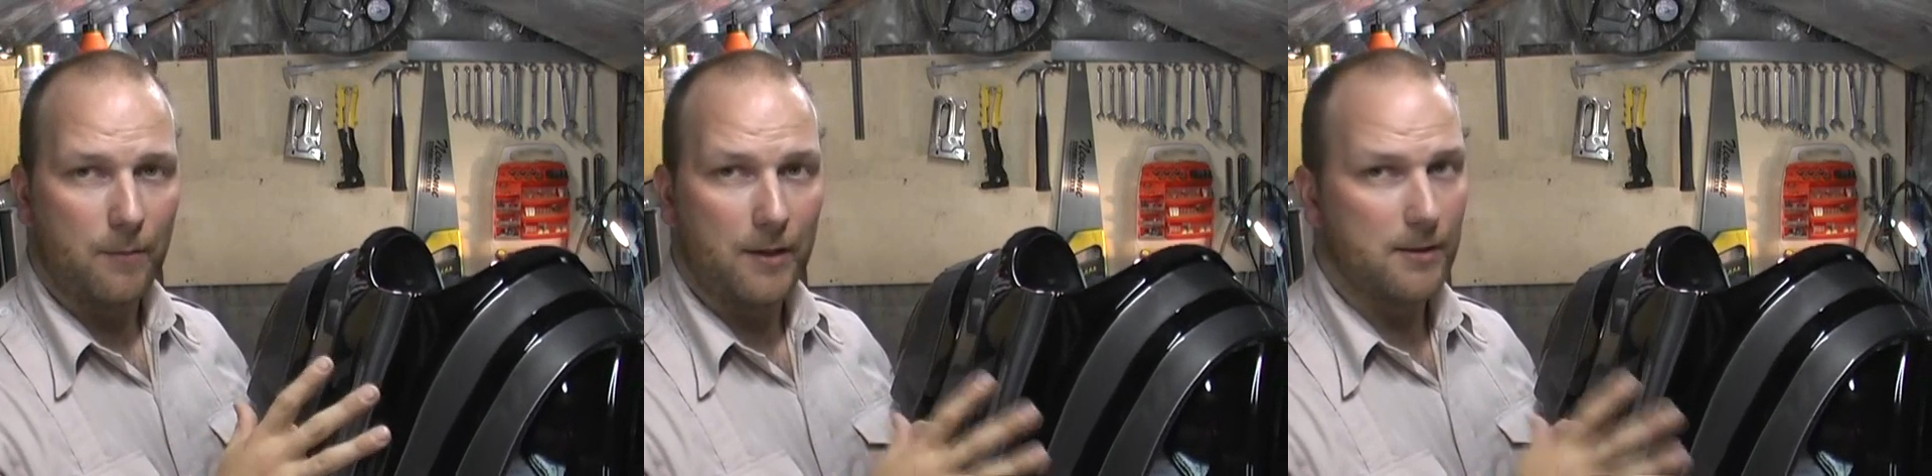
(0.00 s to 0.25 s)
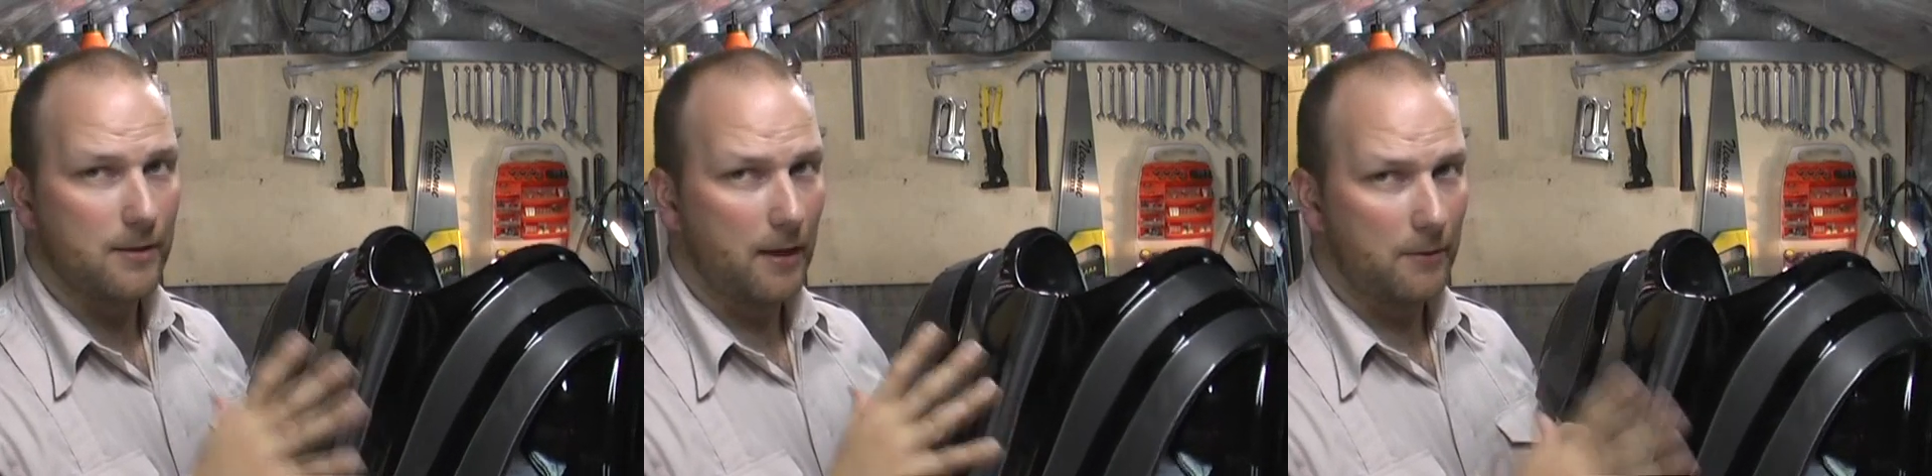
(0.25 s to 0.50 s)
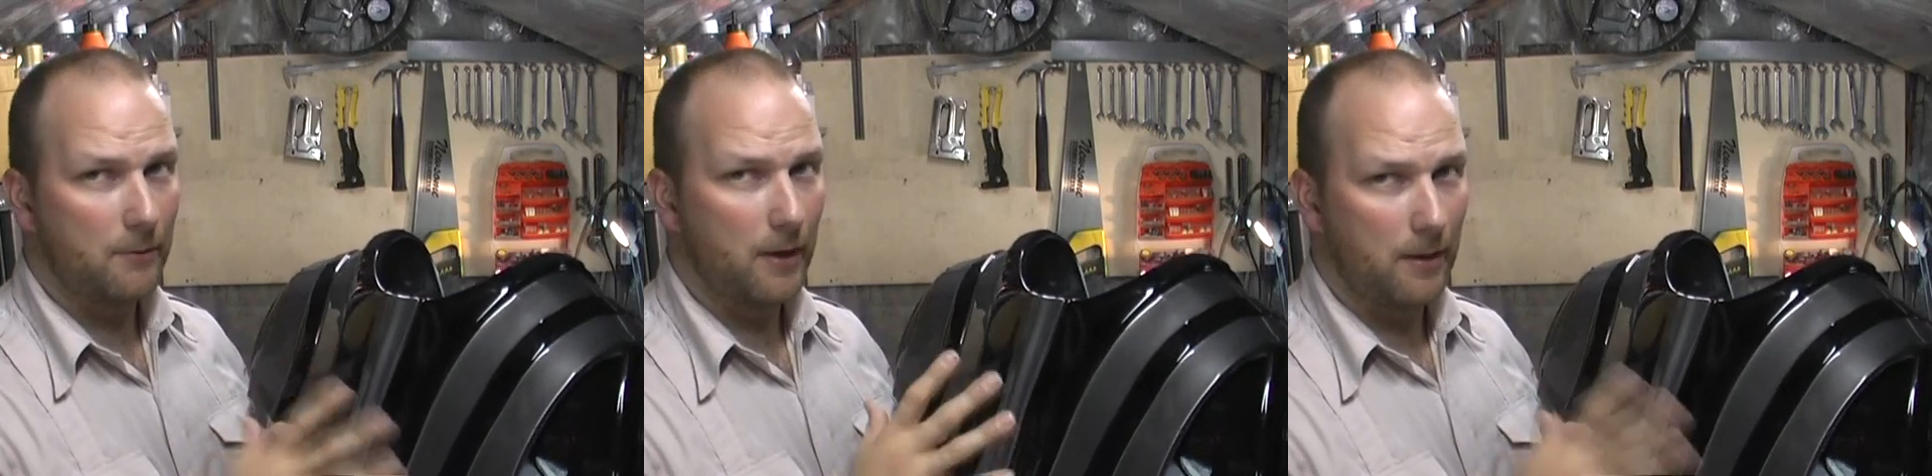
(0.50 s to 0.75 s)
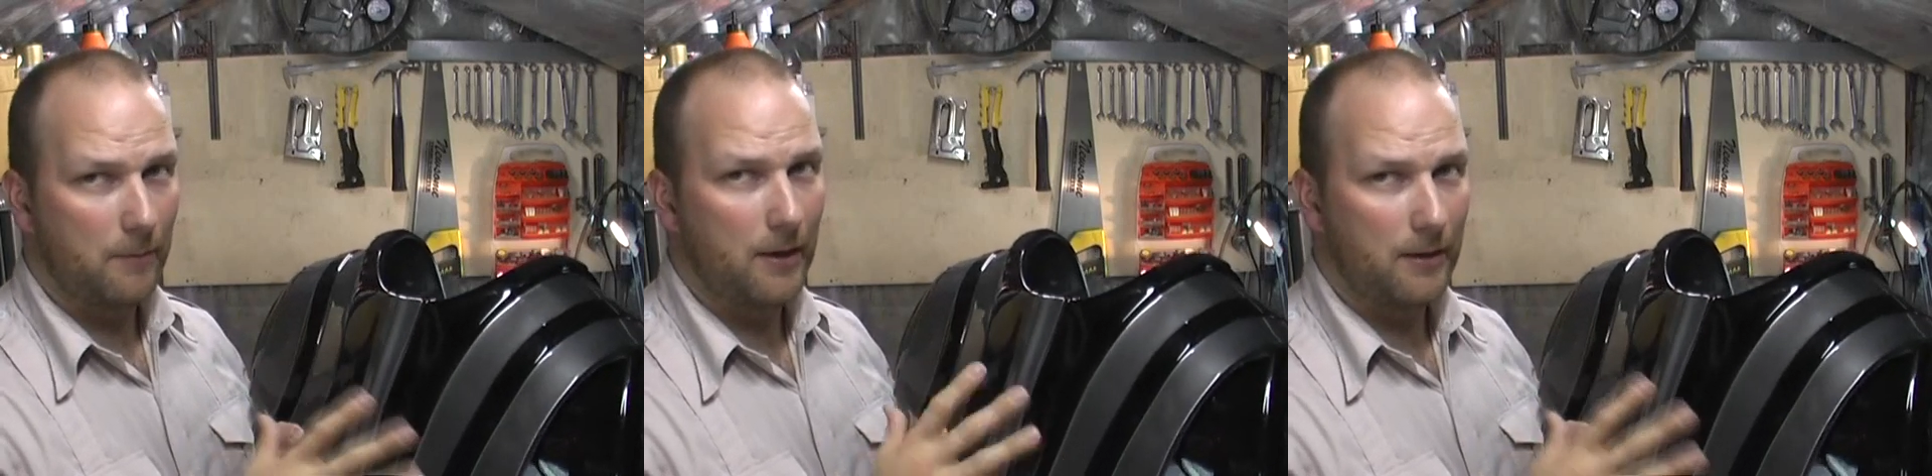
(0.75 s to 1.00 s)
It's not
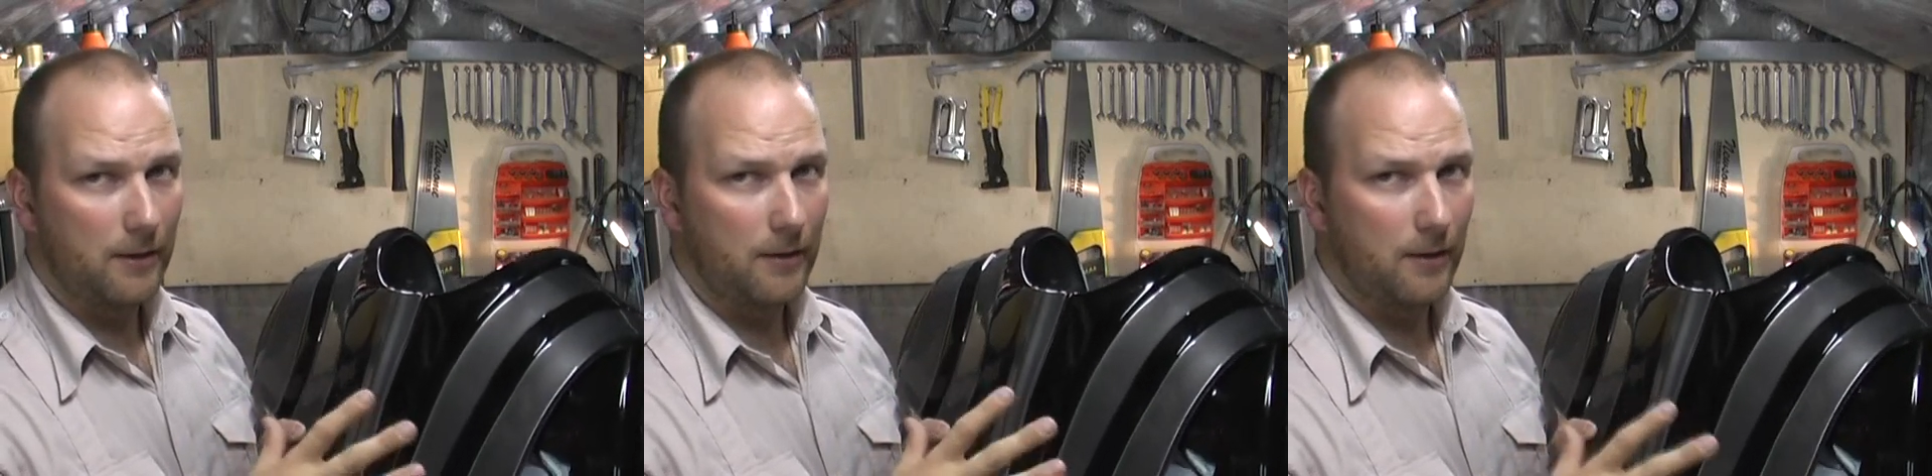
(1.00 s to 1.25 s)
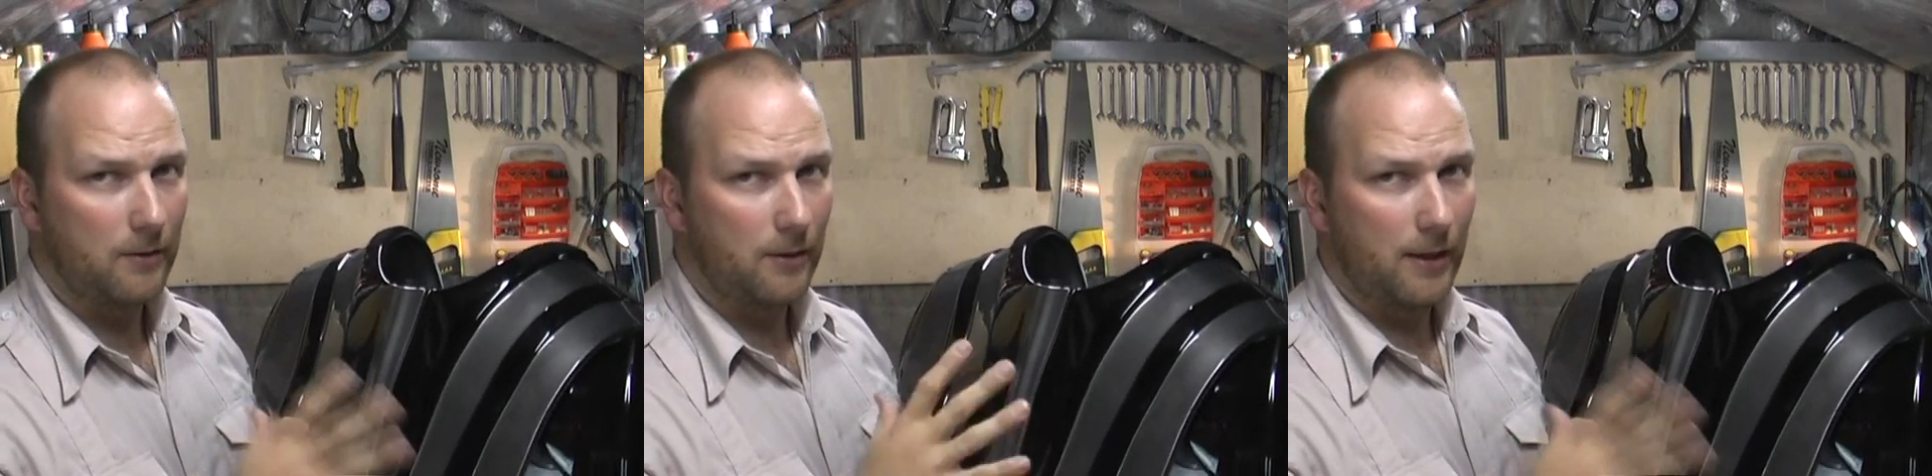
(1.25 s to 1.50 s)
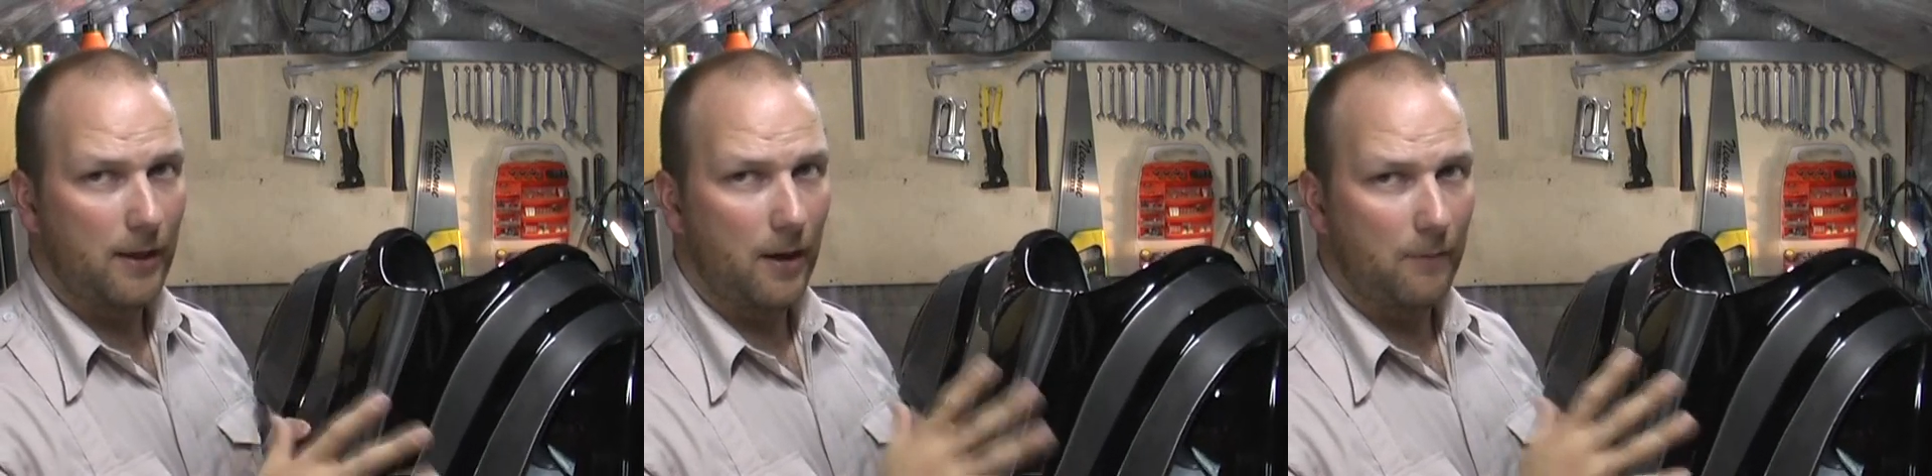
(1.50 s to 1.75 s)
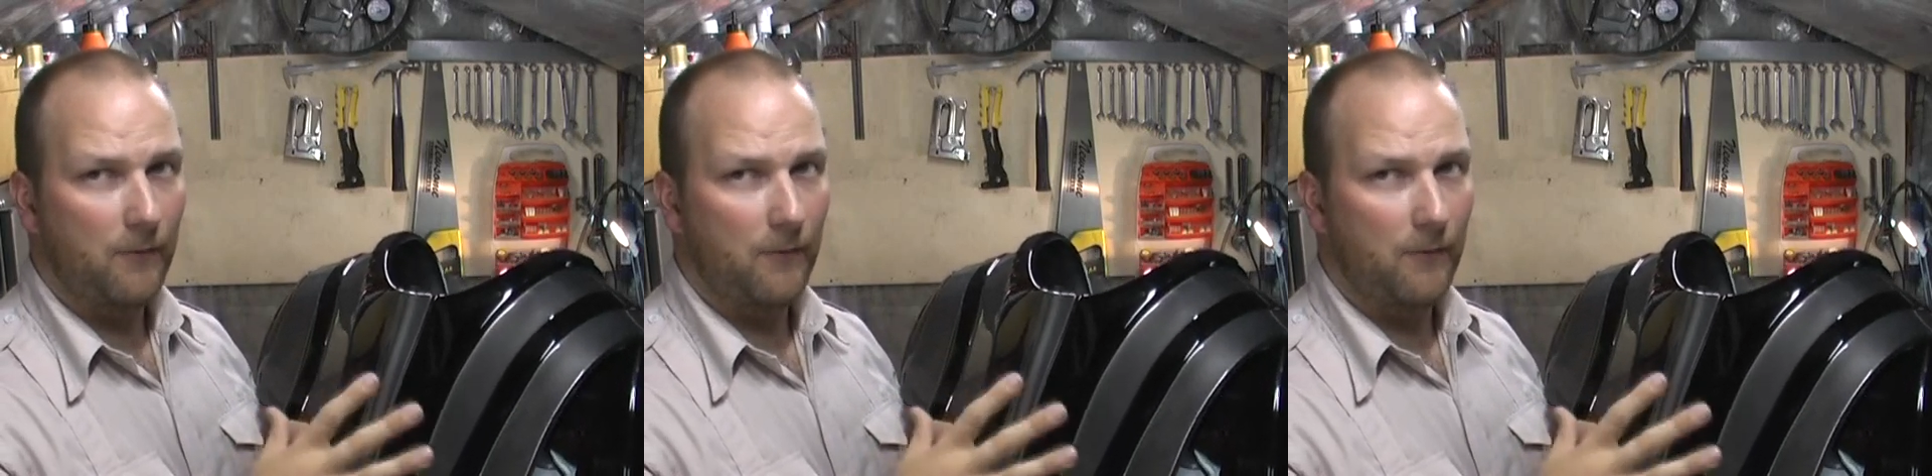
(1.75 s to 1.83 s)
recommended to heat up